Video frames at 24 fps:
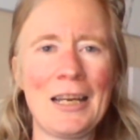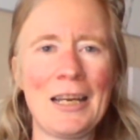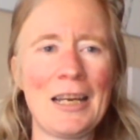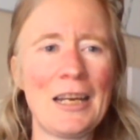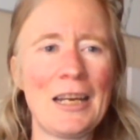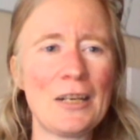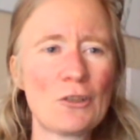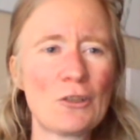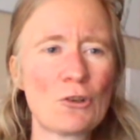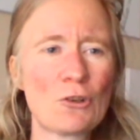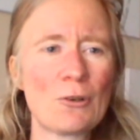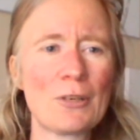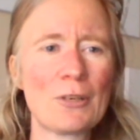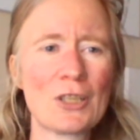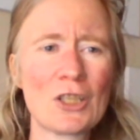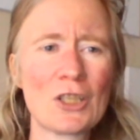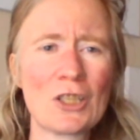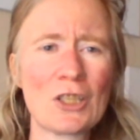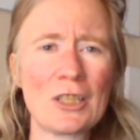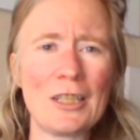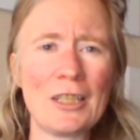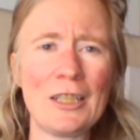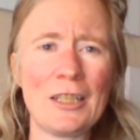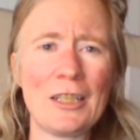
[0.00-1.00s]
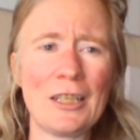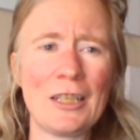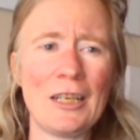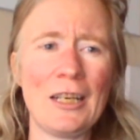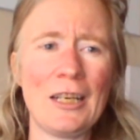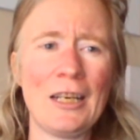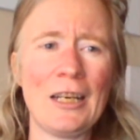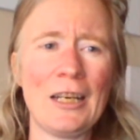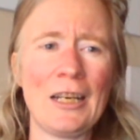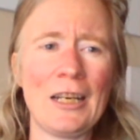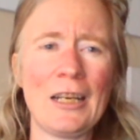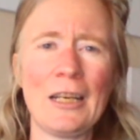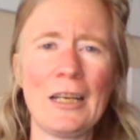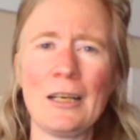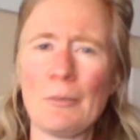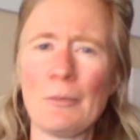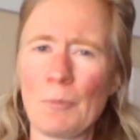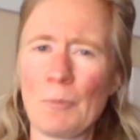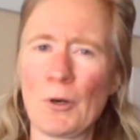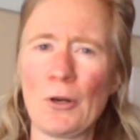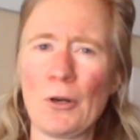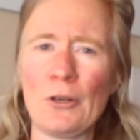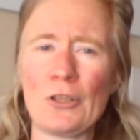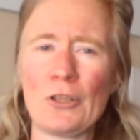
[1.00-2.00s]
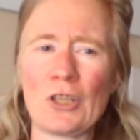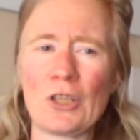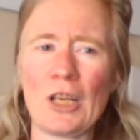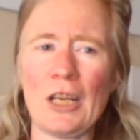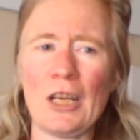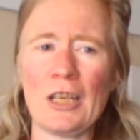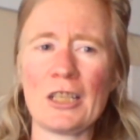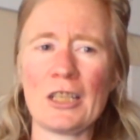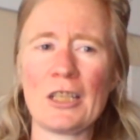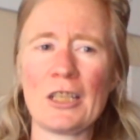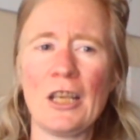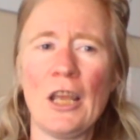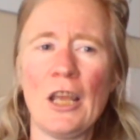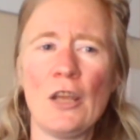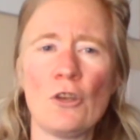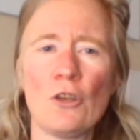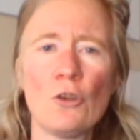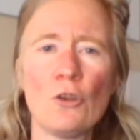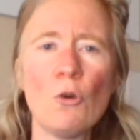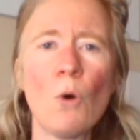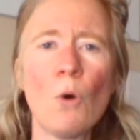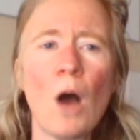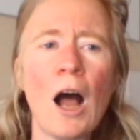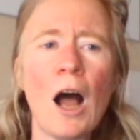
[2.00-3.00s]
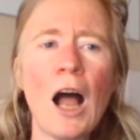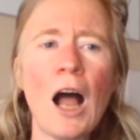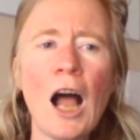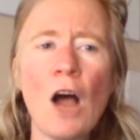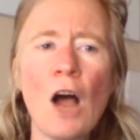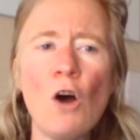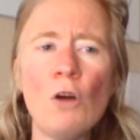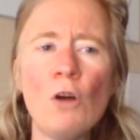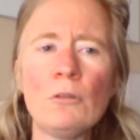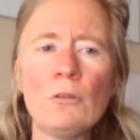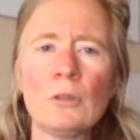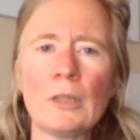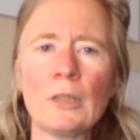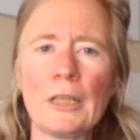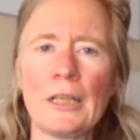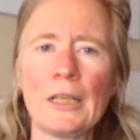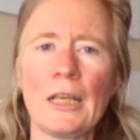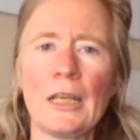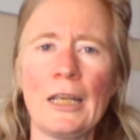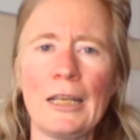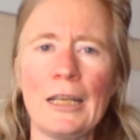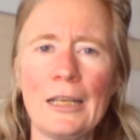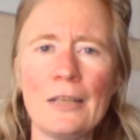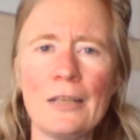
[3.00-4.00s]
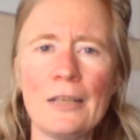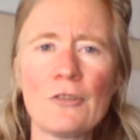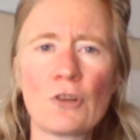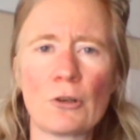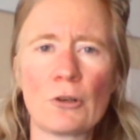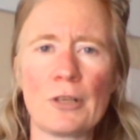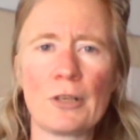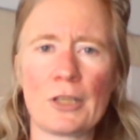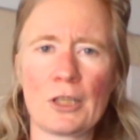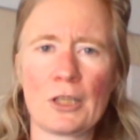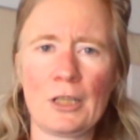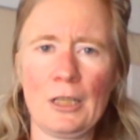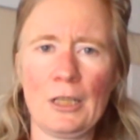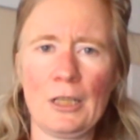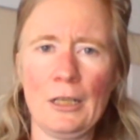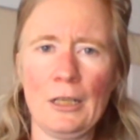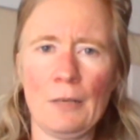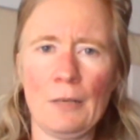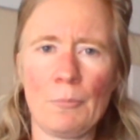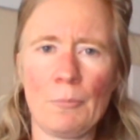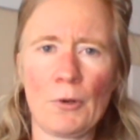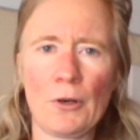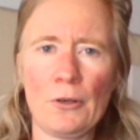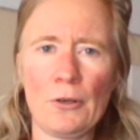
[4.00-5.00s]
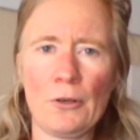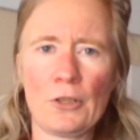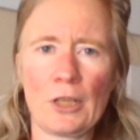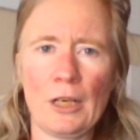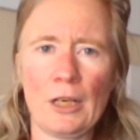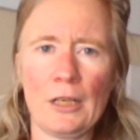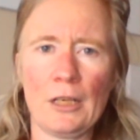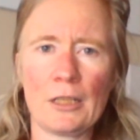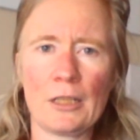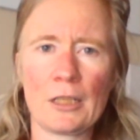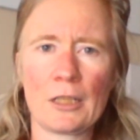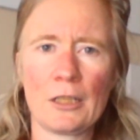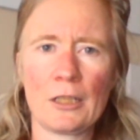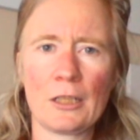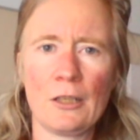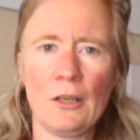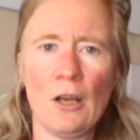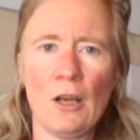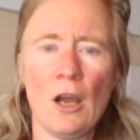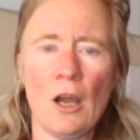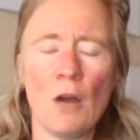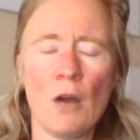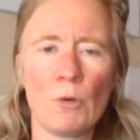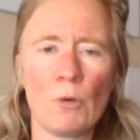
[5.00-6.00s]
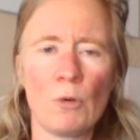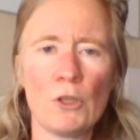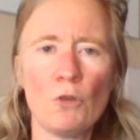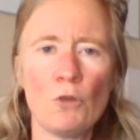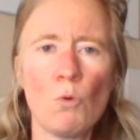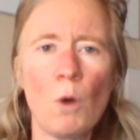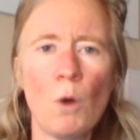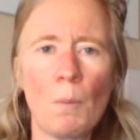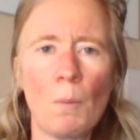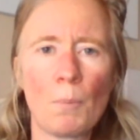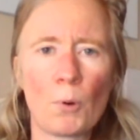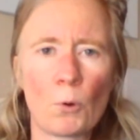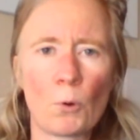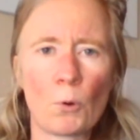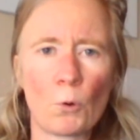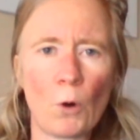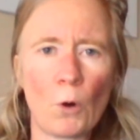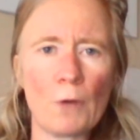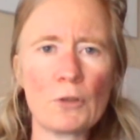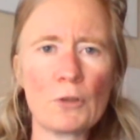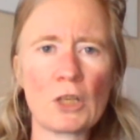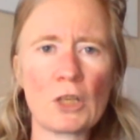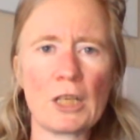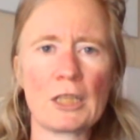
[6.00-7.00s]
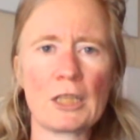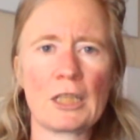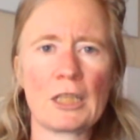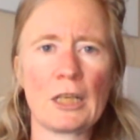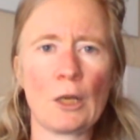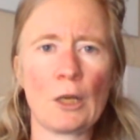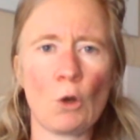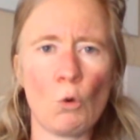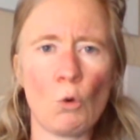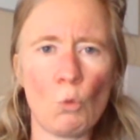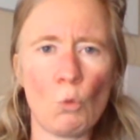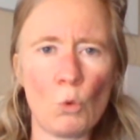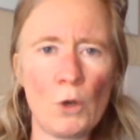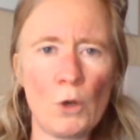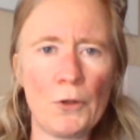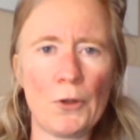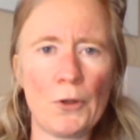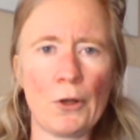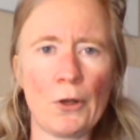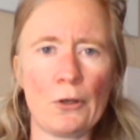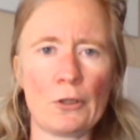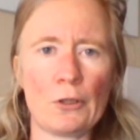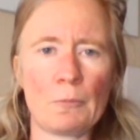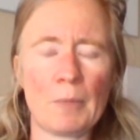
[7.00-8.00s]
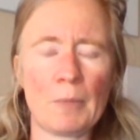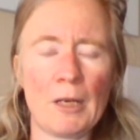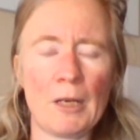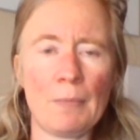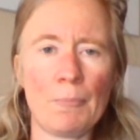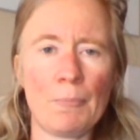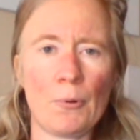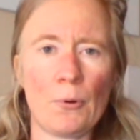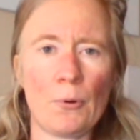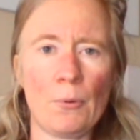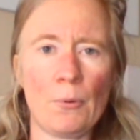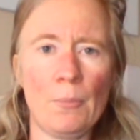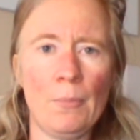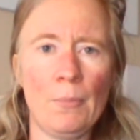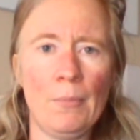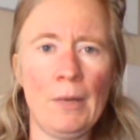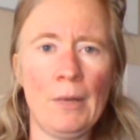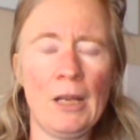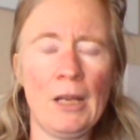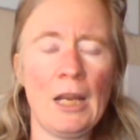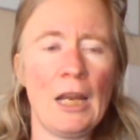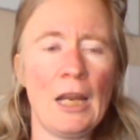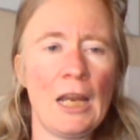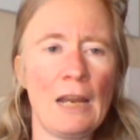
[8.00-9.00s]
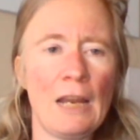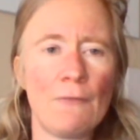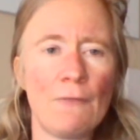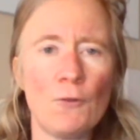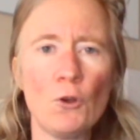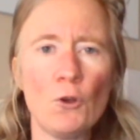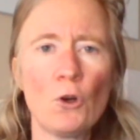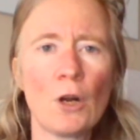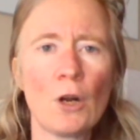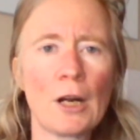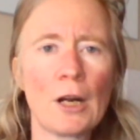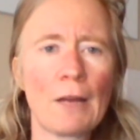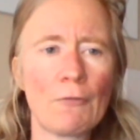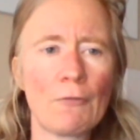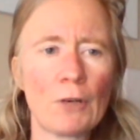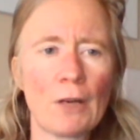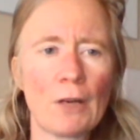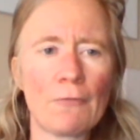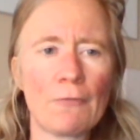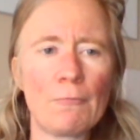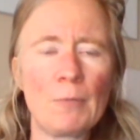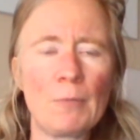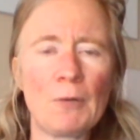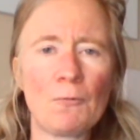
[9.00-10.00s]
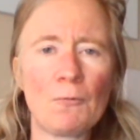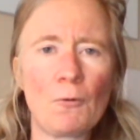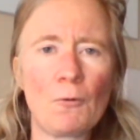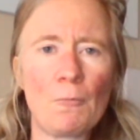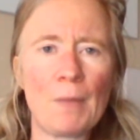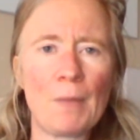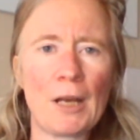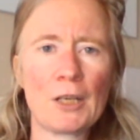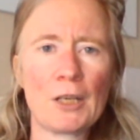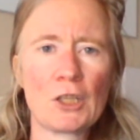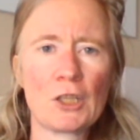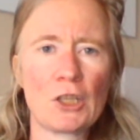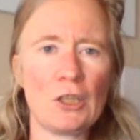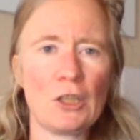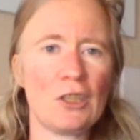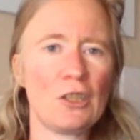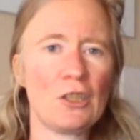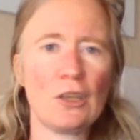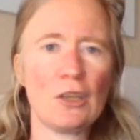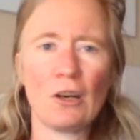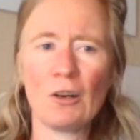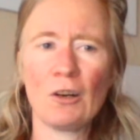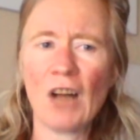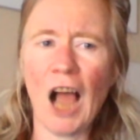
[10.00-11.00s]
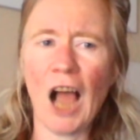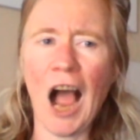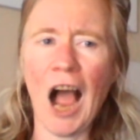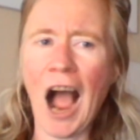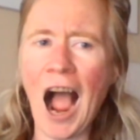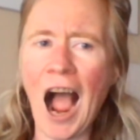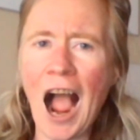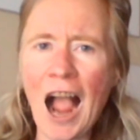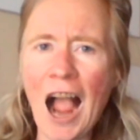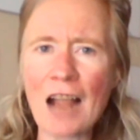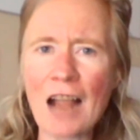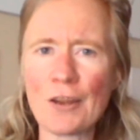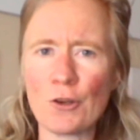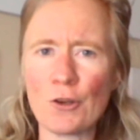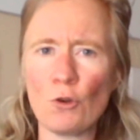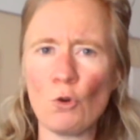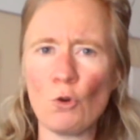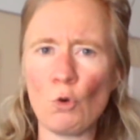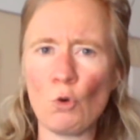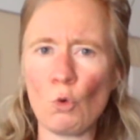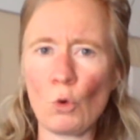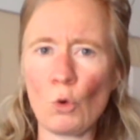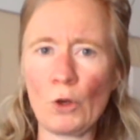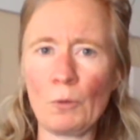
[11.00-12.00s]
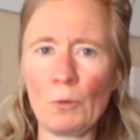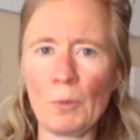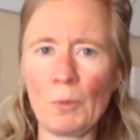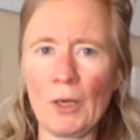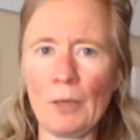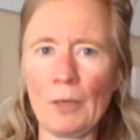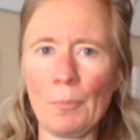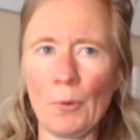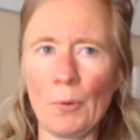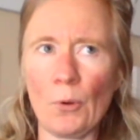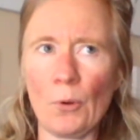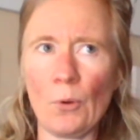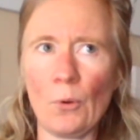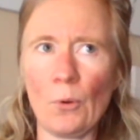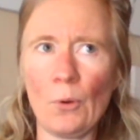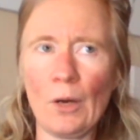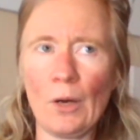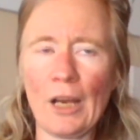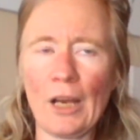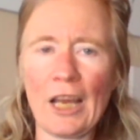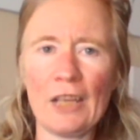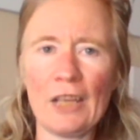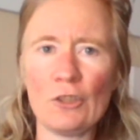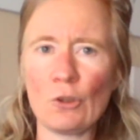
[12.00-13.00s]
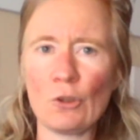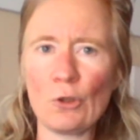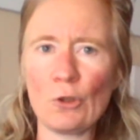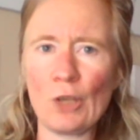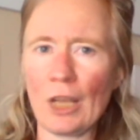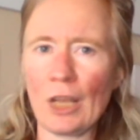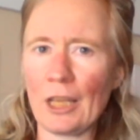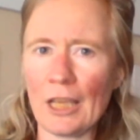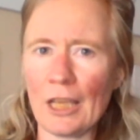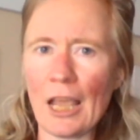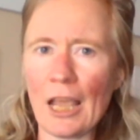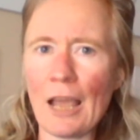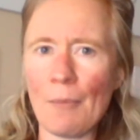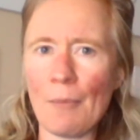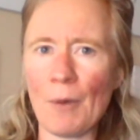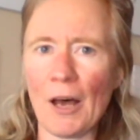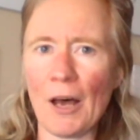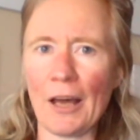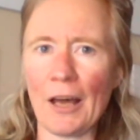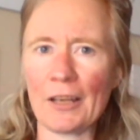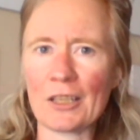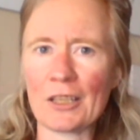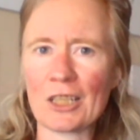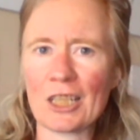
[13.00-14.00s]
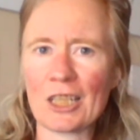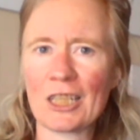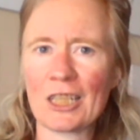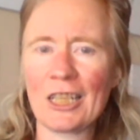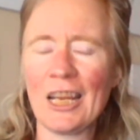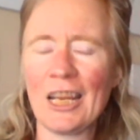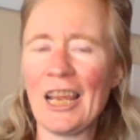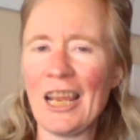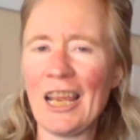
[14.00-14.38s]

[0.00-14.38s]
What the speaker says: interested in a protest. You are only interested in a protest when you are protesting with those people. If you don't have enough information, you don't argue with people and do your yeah buts.